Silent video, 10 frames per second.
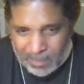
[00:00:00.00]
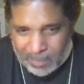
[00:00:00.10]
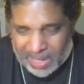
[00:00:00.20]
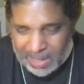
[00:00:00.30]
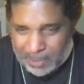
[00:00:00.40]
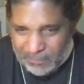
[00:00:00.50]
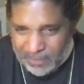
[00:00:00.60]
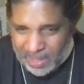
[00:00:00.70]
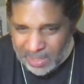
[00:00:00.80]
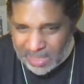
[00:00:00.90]
But
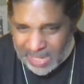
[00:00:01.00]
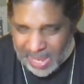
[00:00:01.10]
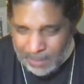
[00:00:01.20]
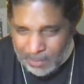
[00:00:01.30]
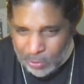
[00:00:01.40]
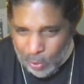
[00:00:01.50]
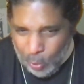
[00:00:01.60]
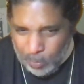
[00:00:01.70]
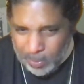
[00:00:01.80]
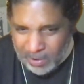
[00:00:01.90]
Epiphany is a time when you
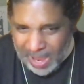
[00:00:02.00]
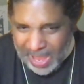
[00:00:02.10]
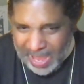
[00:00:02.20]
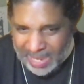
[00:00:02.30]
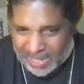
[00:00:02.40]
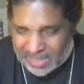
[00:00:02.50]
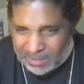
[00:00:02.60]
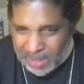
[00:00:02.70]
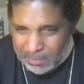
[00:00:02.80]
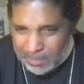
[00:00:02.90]
open your eyes, and,
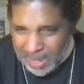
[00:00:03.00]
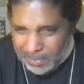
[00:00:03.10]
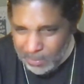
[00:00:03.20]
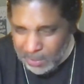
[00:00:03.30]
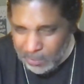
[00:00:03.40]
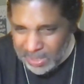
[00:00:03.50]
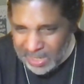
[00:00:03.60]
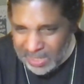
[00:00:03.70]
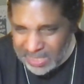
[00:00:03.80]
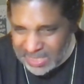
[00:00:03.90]
and maybe what we
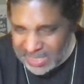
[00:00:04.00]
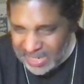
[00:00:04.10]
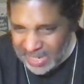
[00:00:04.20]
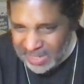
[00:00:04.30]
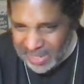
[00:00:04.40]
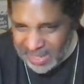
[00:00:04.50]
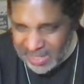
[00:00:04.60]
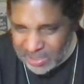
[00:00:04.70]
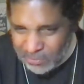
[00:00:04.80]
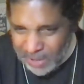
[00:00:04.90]
need to see in the
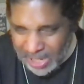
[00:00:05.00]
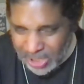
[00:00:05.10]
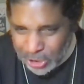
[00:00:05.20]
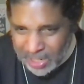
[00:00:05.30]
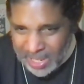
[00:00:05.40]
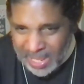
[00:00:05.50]
insurrection